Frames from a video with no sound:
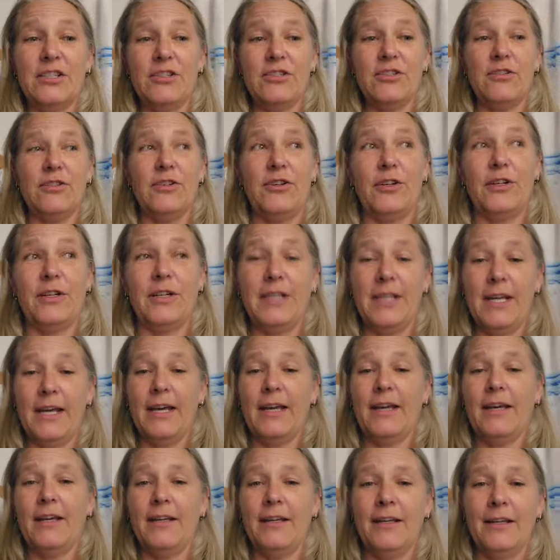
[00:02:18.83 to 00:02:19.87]
hits you during the
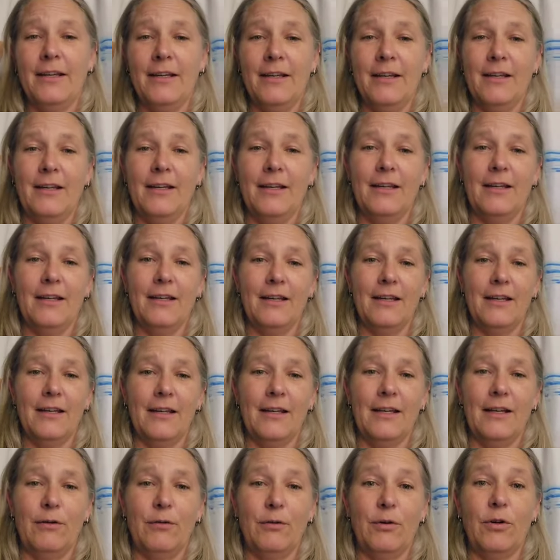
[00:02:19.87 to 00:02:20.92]
day,
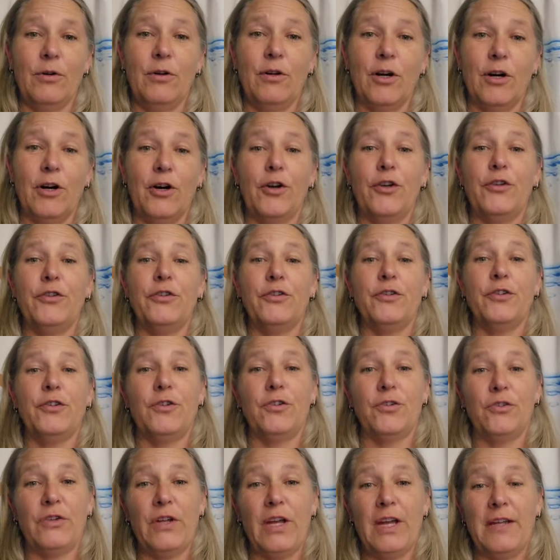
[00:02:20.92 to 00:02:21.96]
it will cause
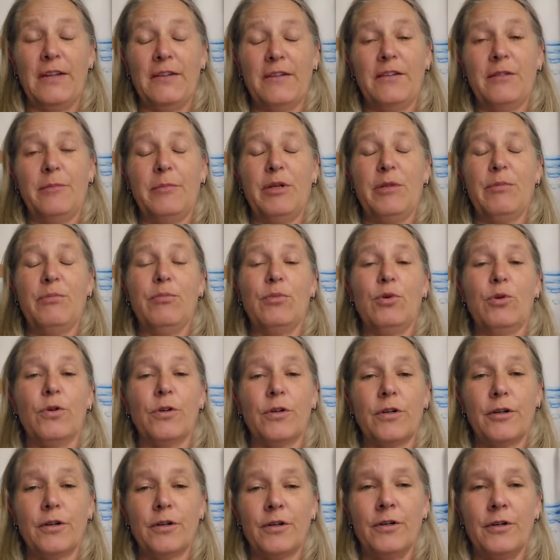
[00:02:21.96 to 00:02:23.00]
your stains to be
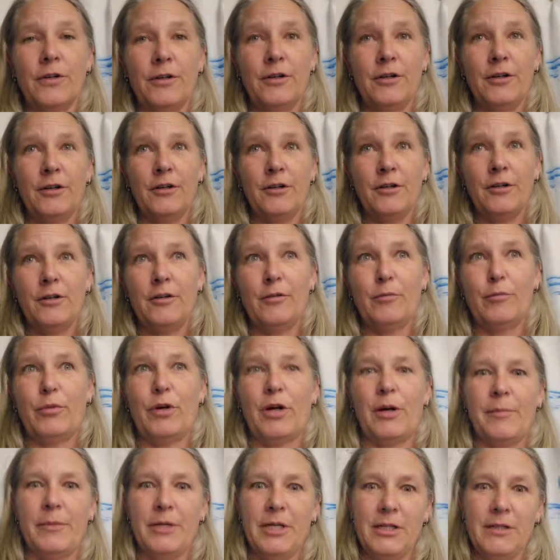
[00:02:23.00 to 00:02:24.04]
more
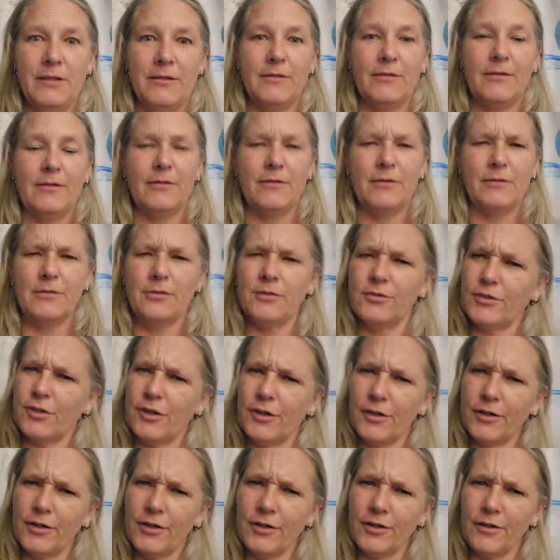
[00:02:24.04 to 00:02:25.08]
prominent,
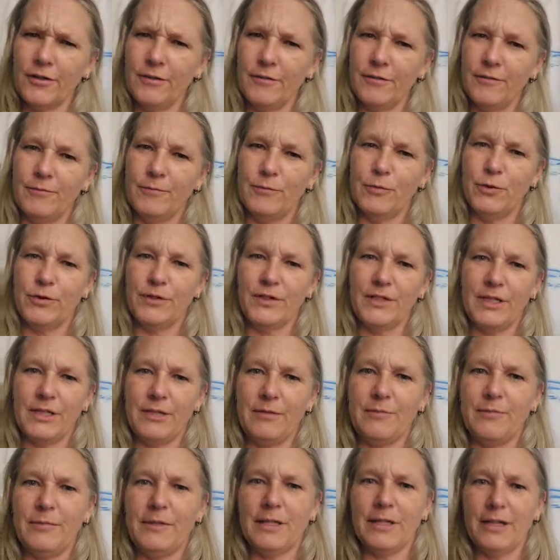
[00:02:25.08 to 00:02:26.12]
stronger, more
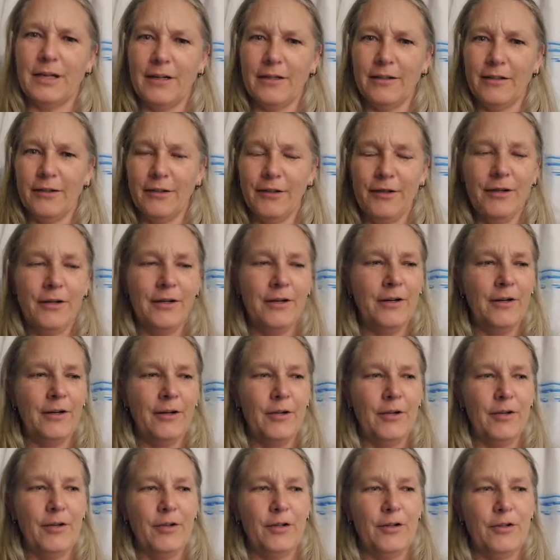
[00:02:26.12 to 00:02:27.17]
deep in color.
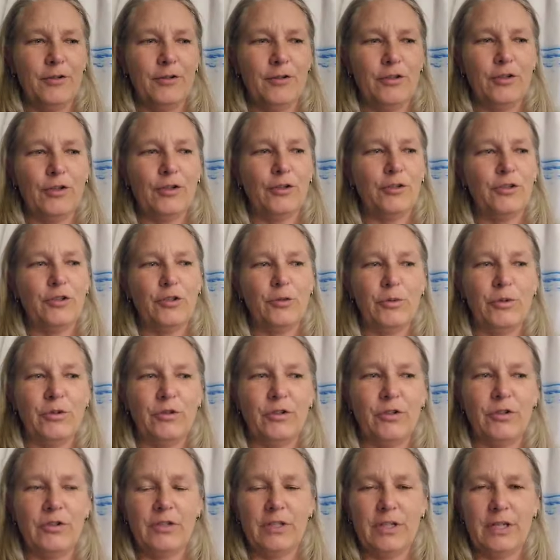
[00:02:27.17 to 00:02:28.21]
So you're only
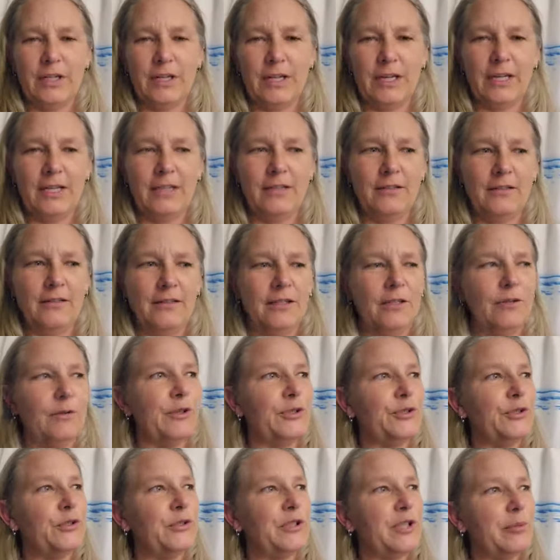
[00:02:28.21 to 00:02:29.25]
supposed to use it at night. ¿Y
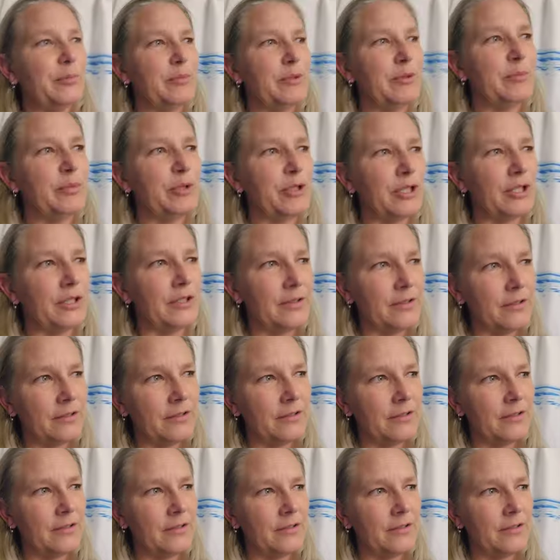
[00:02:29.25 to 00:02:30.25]
cuánto tiempo pones?